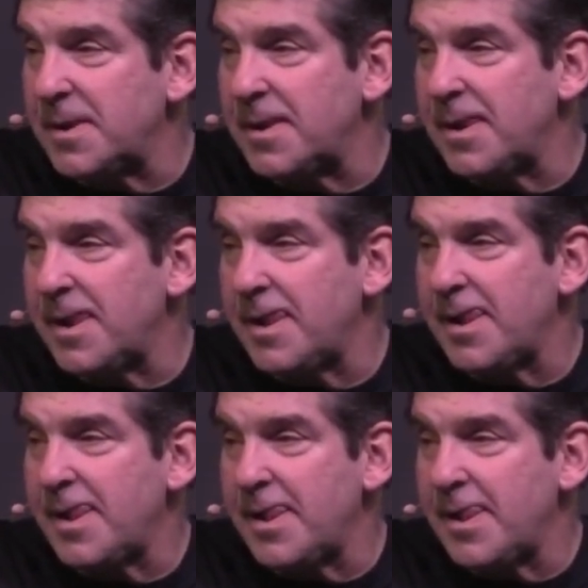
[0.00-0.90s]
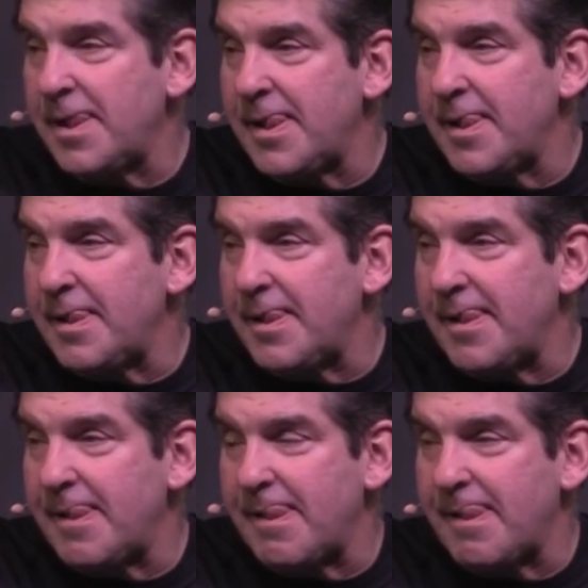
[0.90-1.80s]

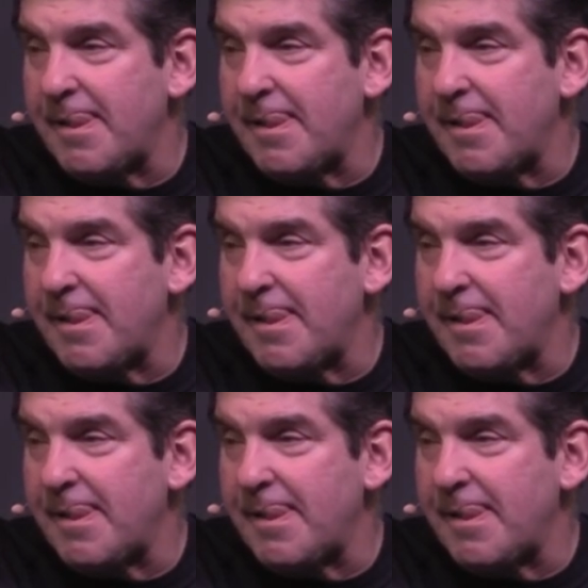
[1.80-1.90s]
(silence)